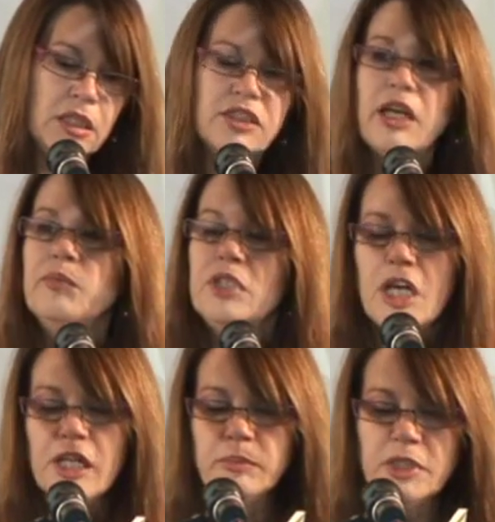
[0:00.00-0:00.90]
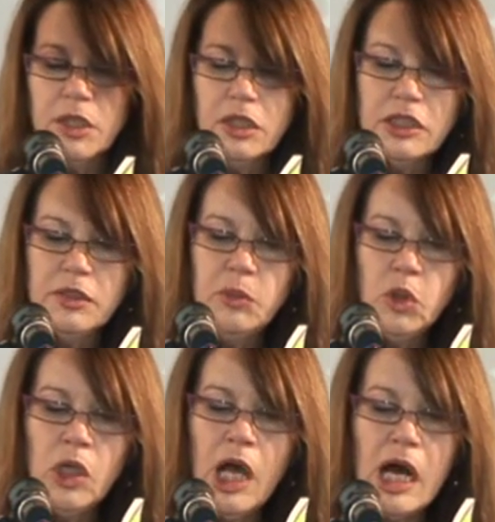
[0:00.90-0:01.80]
Sometimes in the
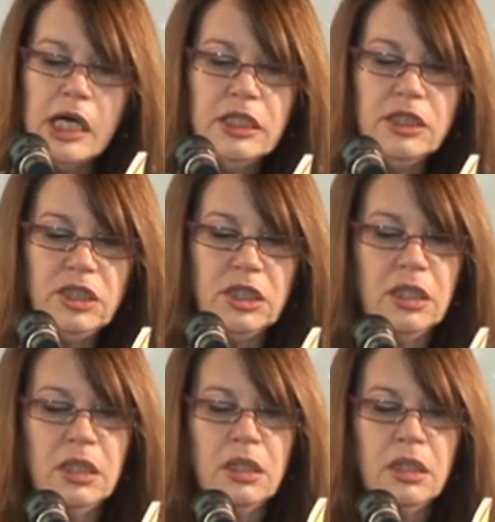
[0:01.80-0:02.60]
small hours,